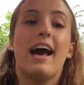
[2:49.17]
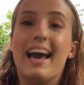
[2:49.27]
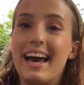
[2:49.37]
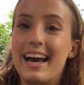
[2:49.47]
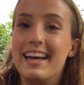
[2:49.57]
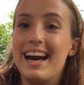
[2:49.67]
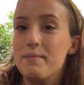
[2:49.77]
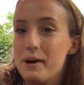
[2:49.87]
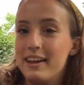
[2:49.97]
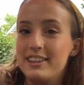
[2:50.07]
And I
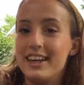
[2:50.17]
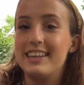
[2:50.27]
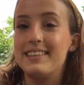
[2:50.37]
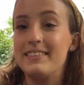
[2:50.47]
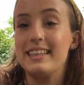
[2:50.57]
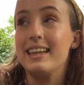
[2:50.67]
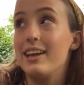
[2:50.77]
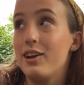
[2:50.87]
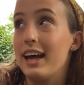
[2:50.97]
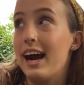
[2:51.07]
apologize if it's a
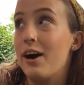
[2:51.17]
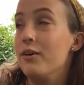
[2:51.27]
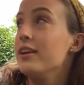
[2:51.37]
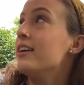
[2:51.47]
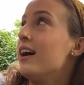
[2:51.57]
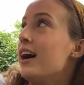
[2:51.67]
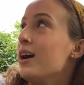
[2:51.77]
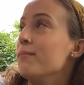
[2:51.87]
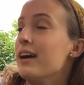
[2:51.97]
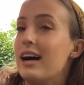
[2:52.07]
little loud. Um,
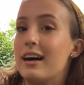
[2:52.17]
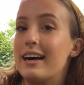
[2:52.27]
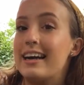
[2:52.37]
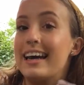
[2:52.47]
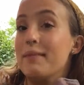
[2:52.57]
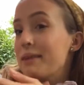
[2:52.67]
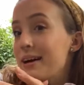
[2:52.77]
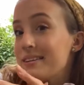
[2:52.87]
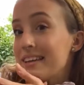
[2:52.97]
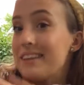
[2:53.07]
I am outside.